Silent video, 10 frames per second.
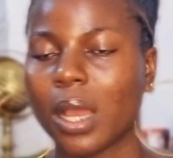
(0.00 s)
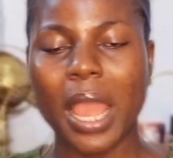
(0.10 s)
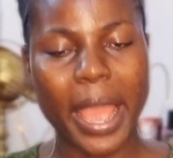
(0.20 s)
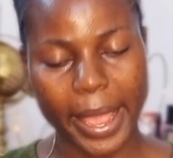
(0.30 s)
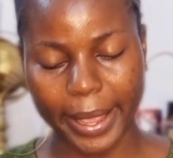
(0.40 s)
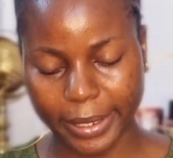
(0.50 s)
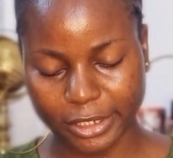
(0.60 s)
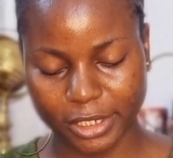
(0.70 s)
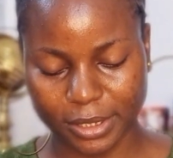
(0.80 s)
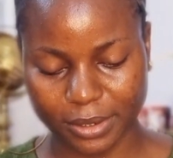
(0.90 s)
ah,
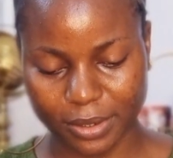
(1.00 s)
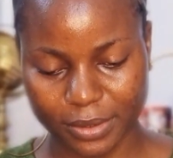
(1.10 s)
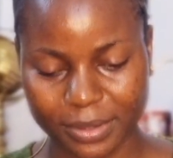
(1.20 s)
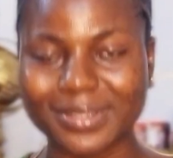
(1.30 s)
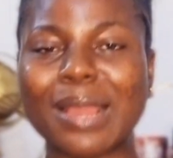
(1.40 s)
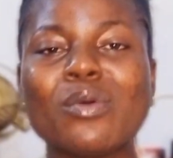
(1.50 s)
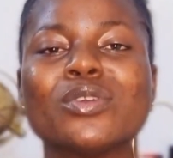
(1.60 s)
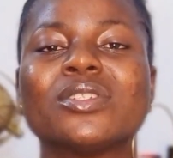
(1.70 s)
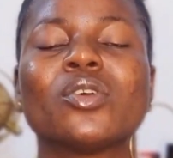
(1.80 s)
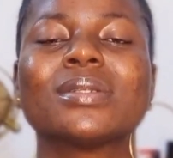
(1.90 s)
Jesus, that
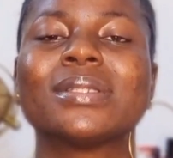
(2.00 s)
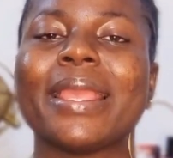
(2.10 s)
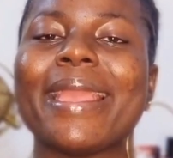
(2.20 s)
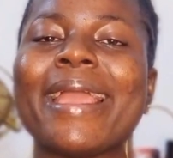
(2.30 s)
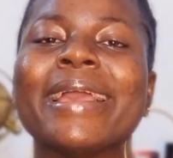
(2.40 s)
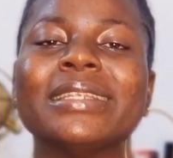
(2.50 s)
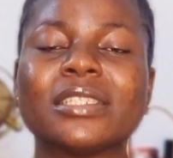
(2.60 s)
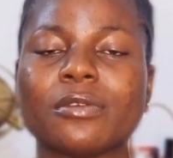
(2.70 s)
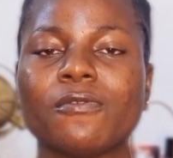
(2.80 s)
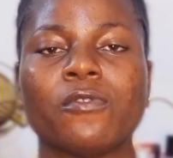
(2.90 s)
was just the
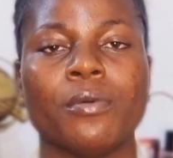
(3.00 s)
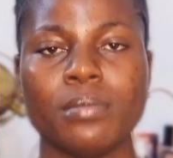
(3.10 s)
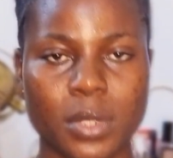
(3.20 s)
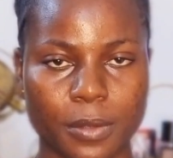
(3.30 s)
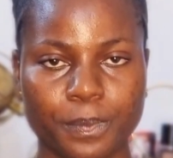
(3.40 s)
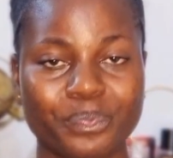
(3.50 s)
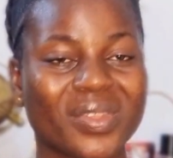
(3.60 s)
end for me.